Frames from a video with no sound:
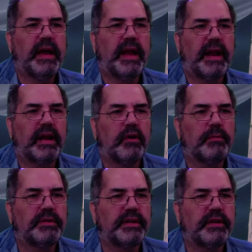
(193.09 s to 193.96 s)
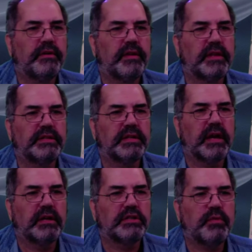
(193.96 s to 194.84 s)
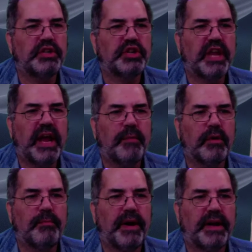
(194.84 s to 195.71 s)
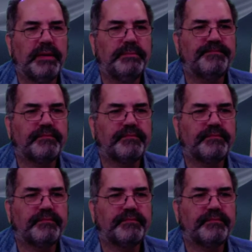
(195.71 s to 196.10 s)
and I can go up to here to this switch camera button